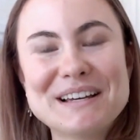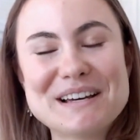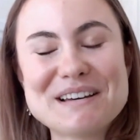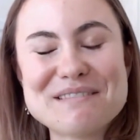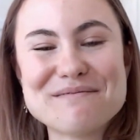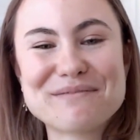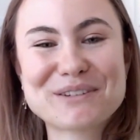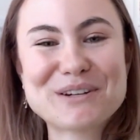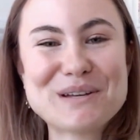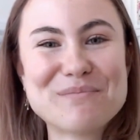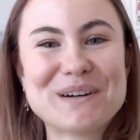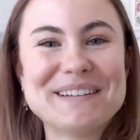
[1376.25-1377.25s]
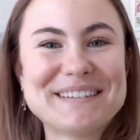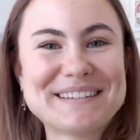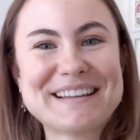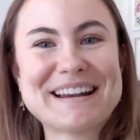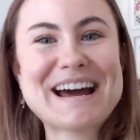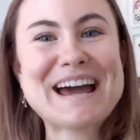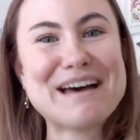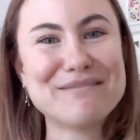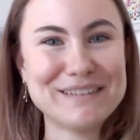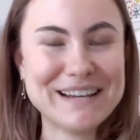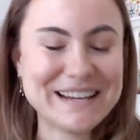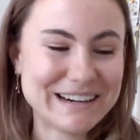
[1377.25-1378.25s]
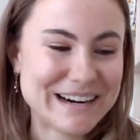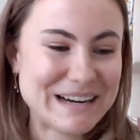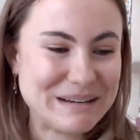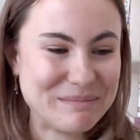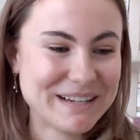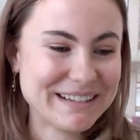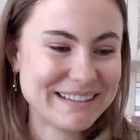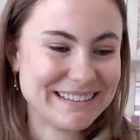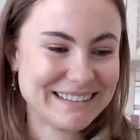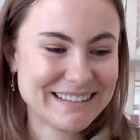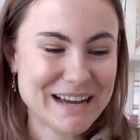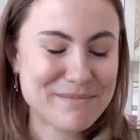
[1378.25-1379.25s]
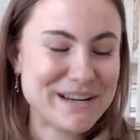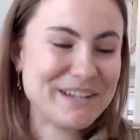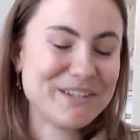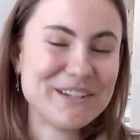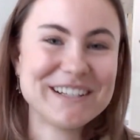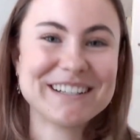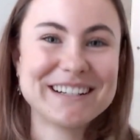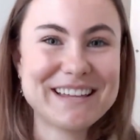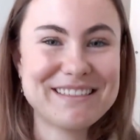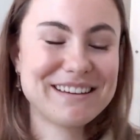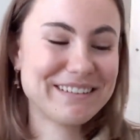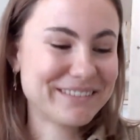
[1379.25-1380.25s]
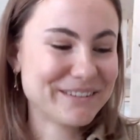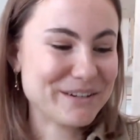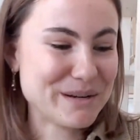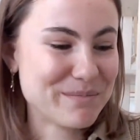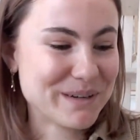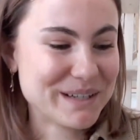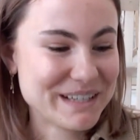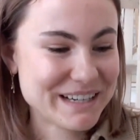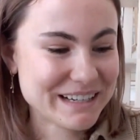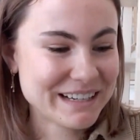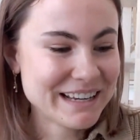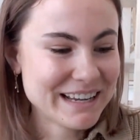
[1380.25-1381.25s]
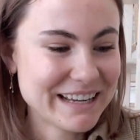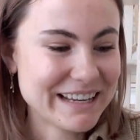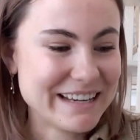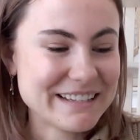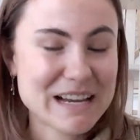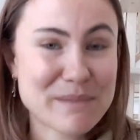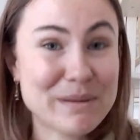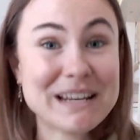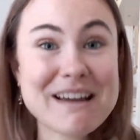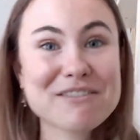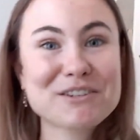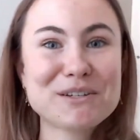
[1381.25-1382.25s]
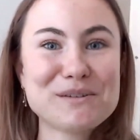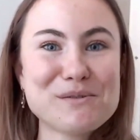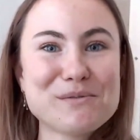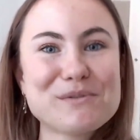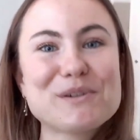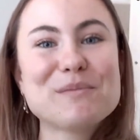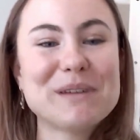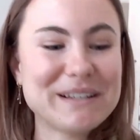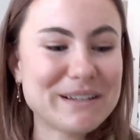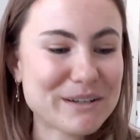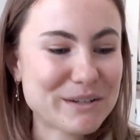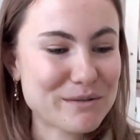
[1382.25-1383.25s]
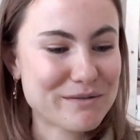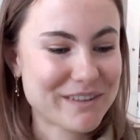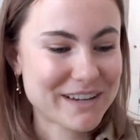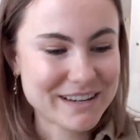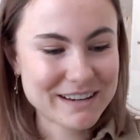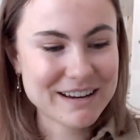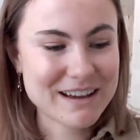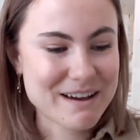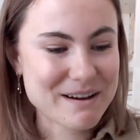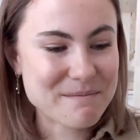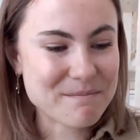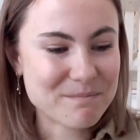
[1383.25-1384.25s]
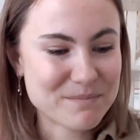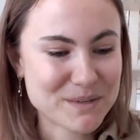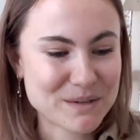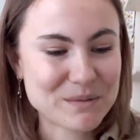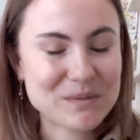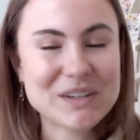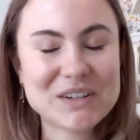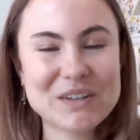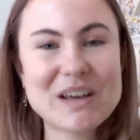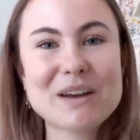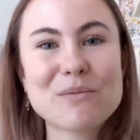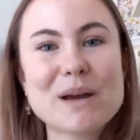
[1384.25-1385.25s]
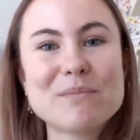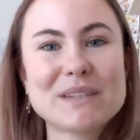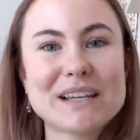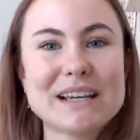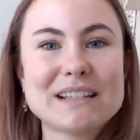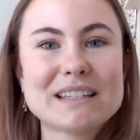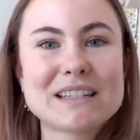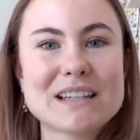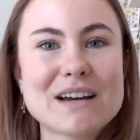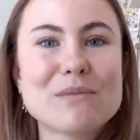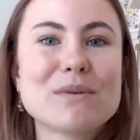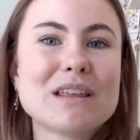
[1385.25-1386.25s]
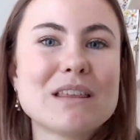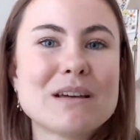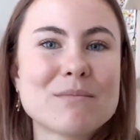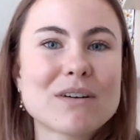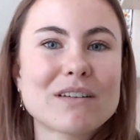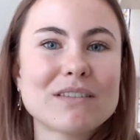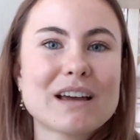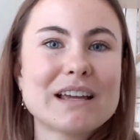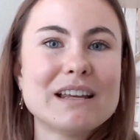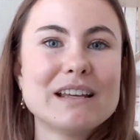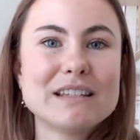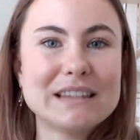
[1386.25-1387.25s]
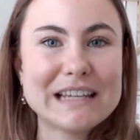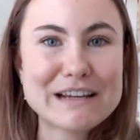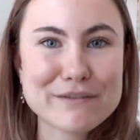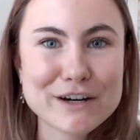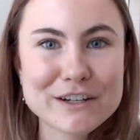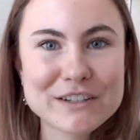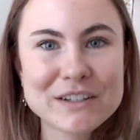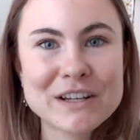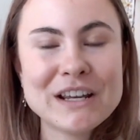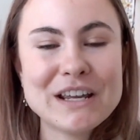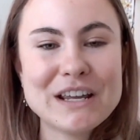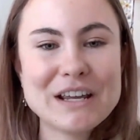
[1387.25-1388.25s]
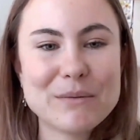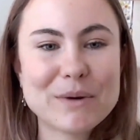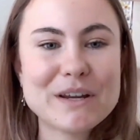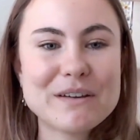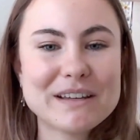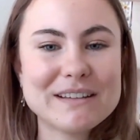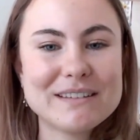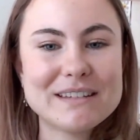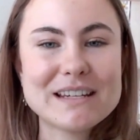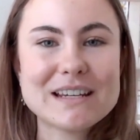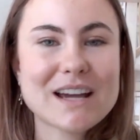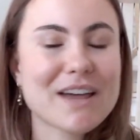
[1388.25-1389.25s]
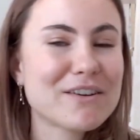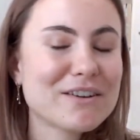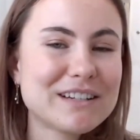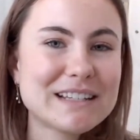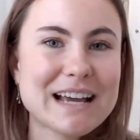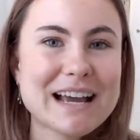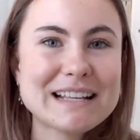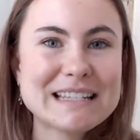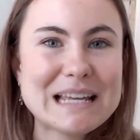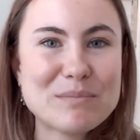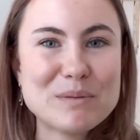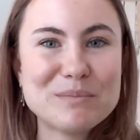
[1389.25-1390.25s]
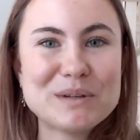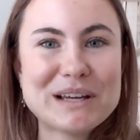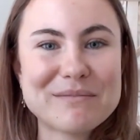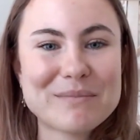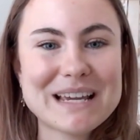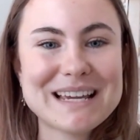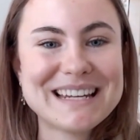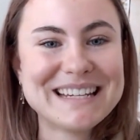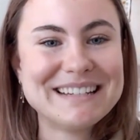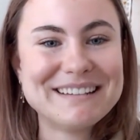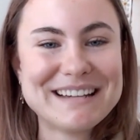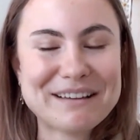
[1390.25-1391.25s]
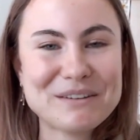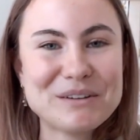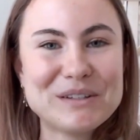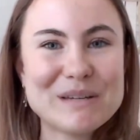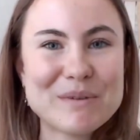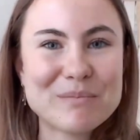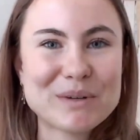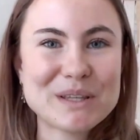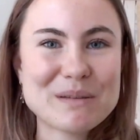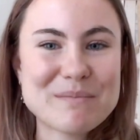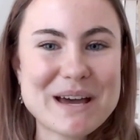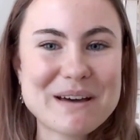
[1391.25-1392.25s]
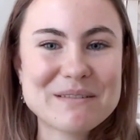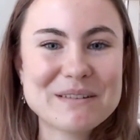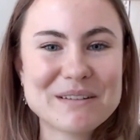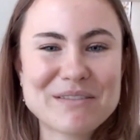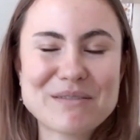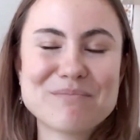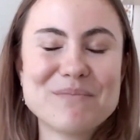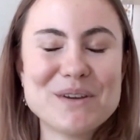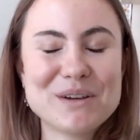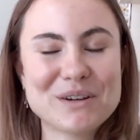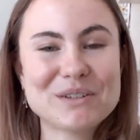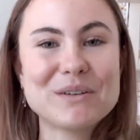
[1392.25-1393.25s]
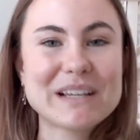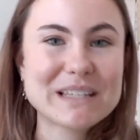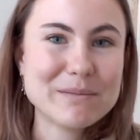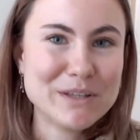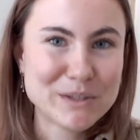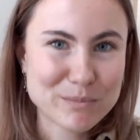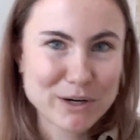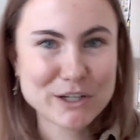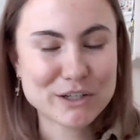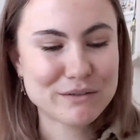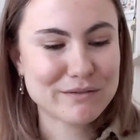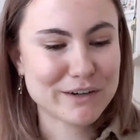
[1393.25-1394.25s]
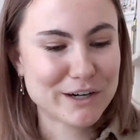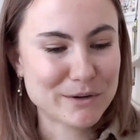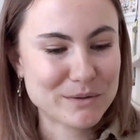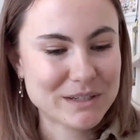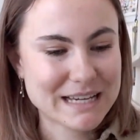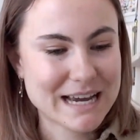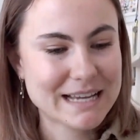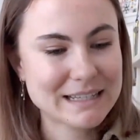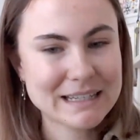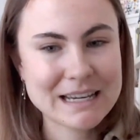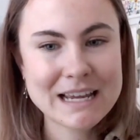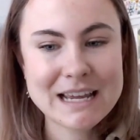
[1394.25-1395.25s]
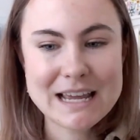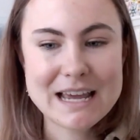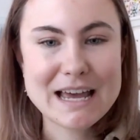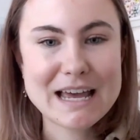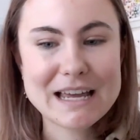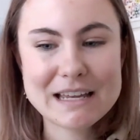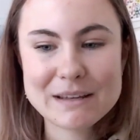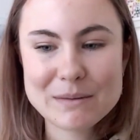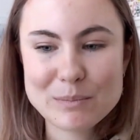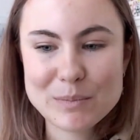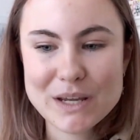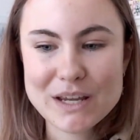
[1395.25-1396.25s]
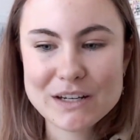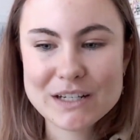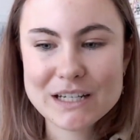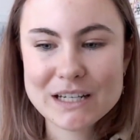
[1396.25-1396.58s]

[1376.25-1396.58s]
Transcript: of 3D prints that I have laying around because I'm an engineer and I think 3D printing is, I mean, not just useful, but it's also fun. So there's a lot of websites. One of them online is Thingiverse, where you can see other designs that people have made and download them and print them out. You can also get some inspiration for your own designs. But